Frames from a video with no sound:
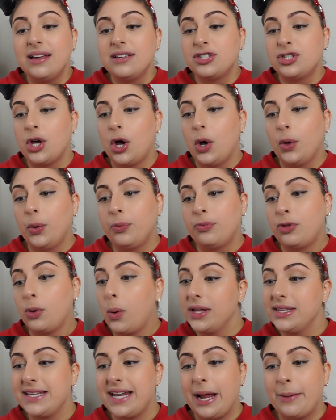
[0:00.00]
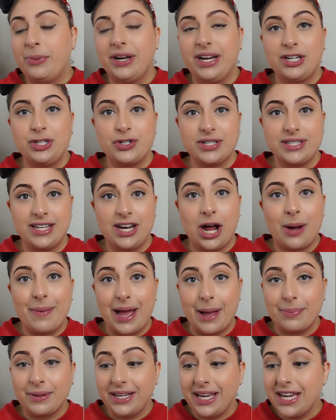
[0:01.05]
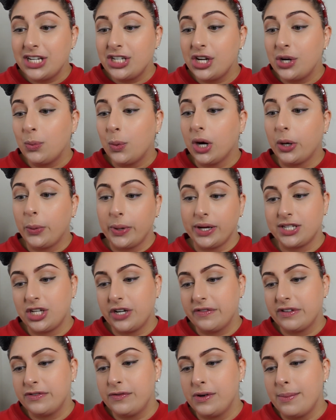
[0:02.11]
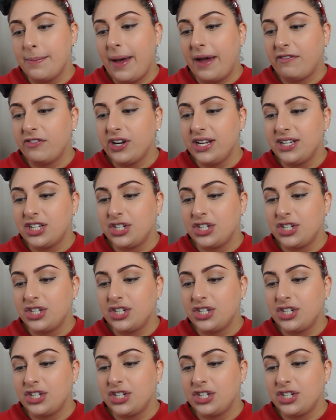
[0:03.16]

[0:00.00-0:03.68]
So the ones that I put interest in on my application were quick service food and beverage,